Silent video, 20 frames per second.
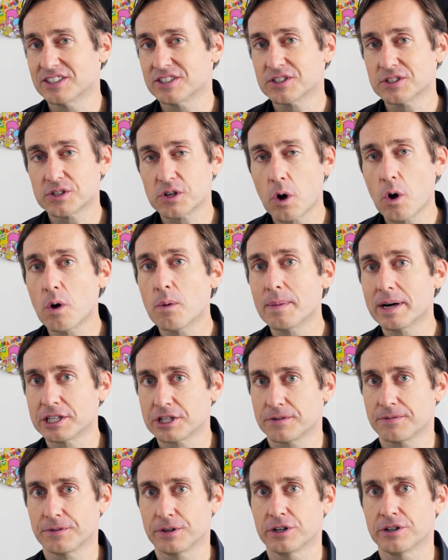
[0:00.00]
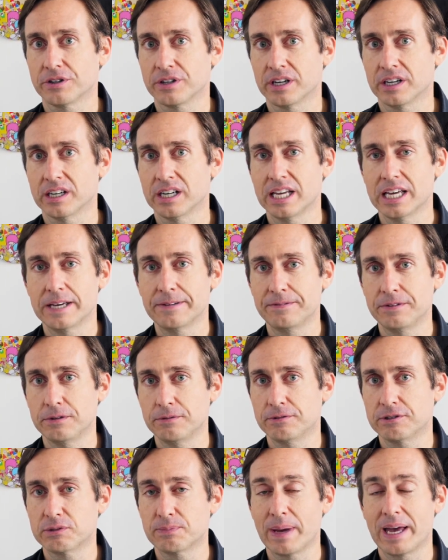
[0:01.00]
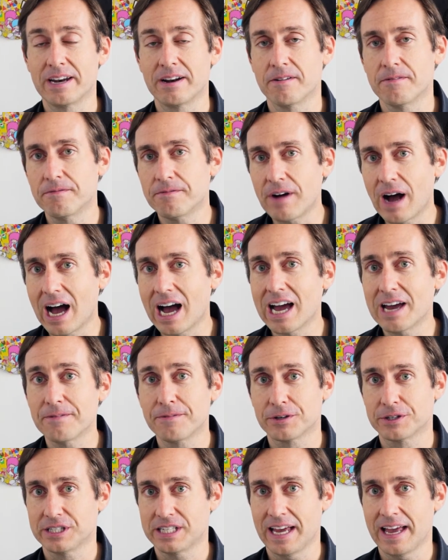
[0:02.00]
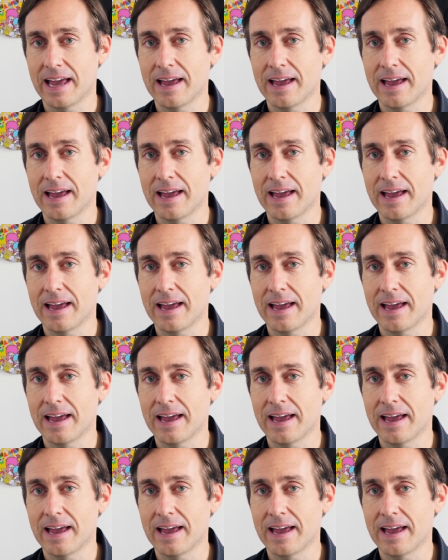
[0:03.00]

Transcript: so much further if you've spent 5 or